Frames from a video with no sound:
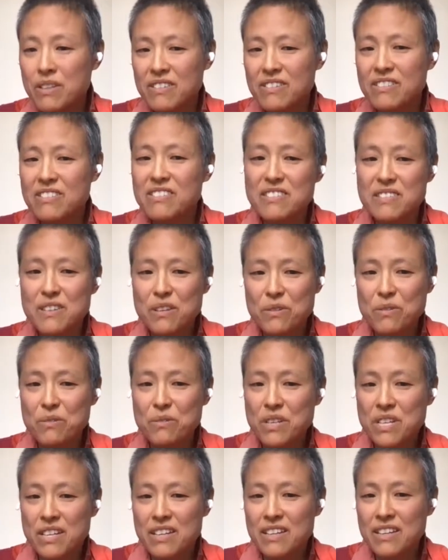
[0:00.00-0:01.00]
And so
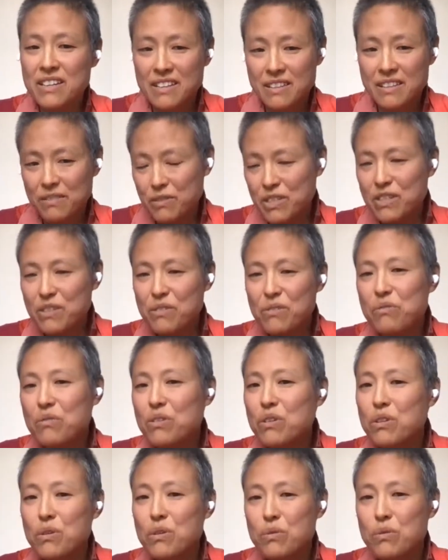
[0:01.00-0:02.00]
we don't
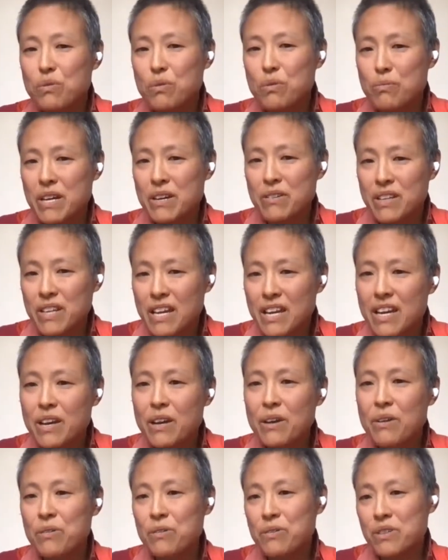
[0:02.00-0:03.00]
know about
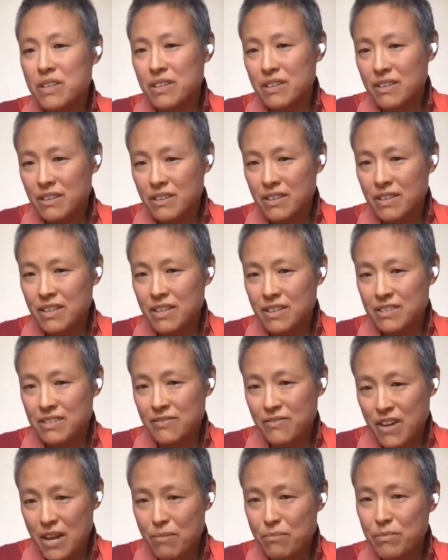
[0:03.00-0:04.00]
how his
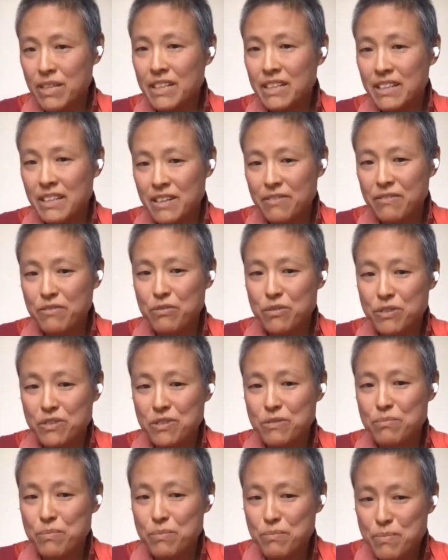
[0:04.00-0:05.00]
family life was,
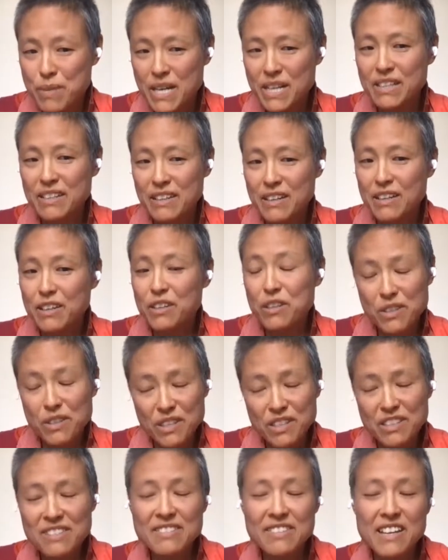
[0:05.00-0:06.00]
but you
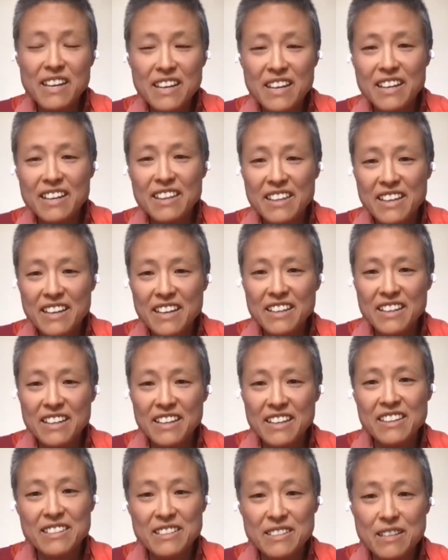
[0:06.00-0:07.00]
could say that
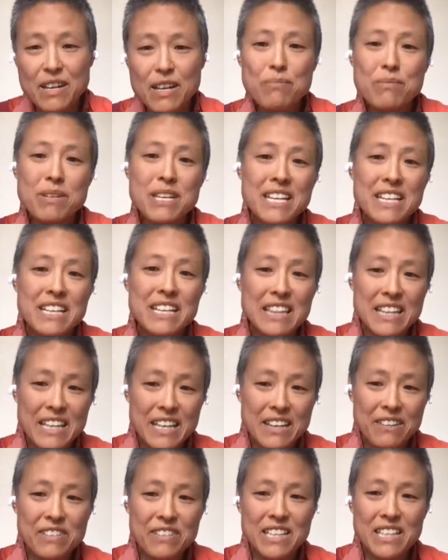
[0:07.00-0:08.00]
the time he
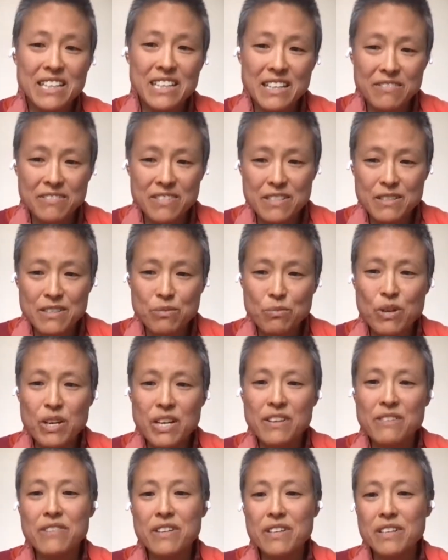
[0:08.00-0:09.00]
left his
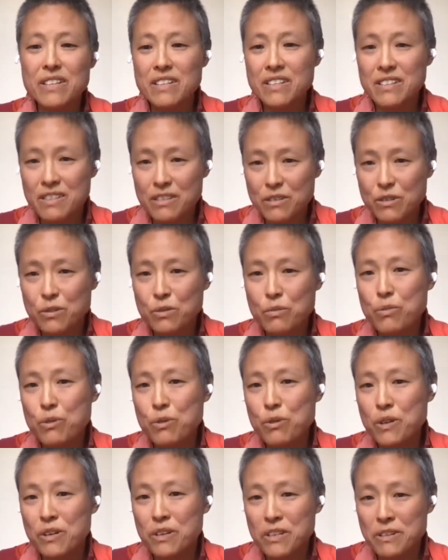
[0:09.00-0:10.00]
wife and
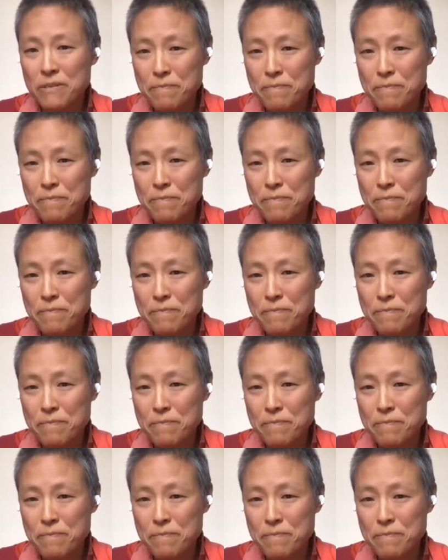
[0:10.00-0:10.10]
newborn.